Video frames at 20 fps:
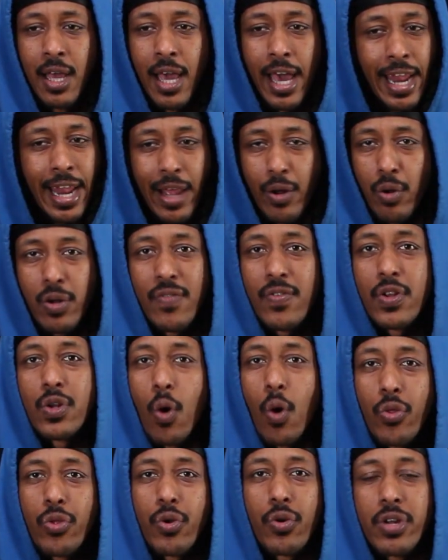and I don't even
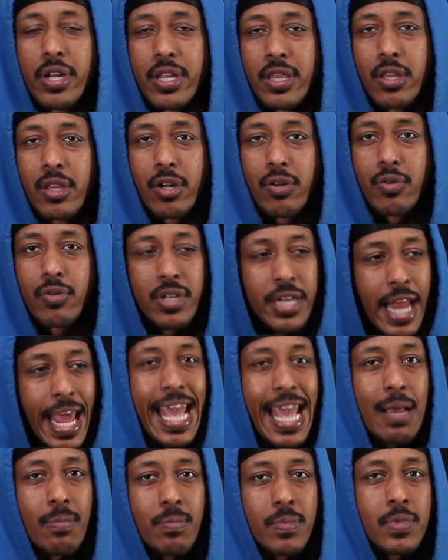know their
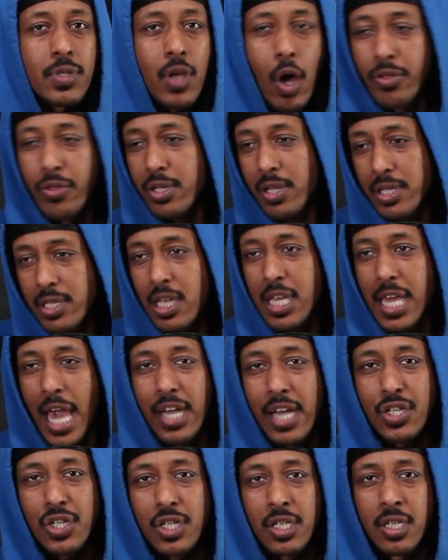names other than
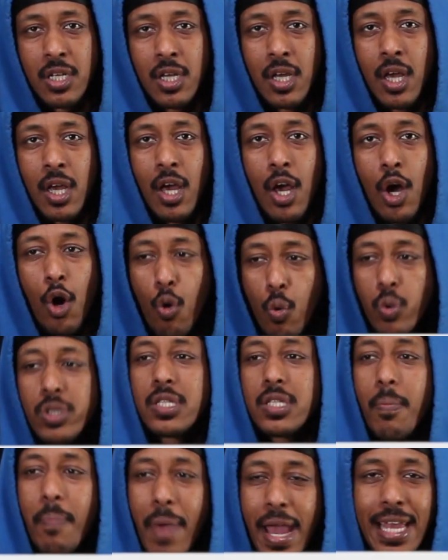Takeshi, who
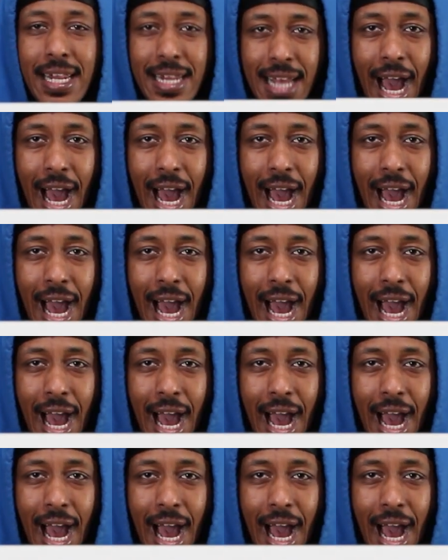was the main